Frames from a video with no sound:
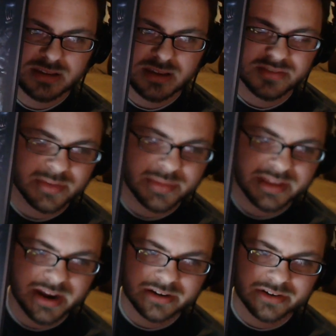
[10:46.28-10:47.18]
of some of the
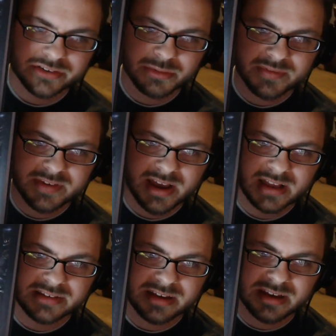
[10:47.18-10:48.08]
characters. So we've
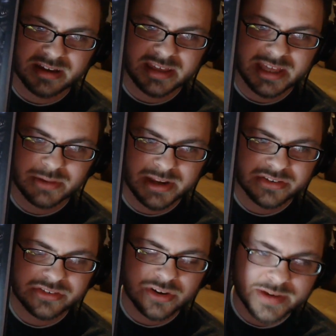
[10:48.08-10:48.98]
got King
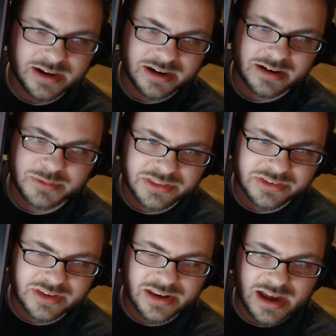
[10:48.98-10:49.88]
Regis over here with
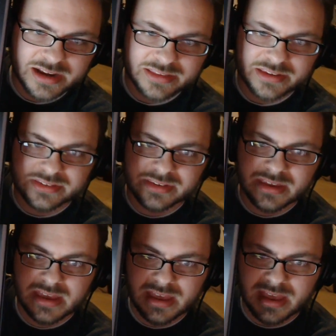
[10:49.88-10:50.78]
son Noctis,
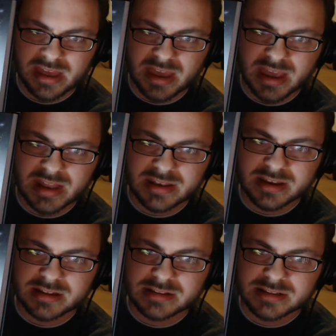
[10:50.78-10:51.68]
and
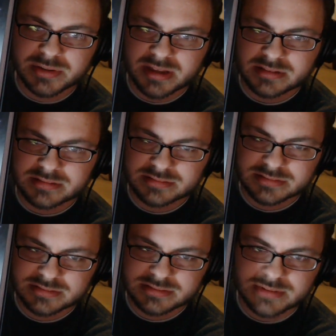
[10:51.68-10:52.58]
Luna
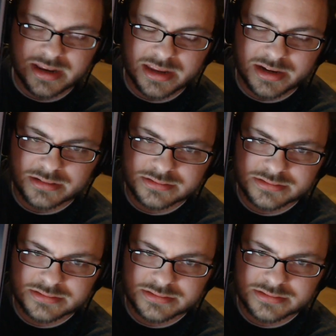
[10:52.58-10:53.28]
right here,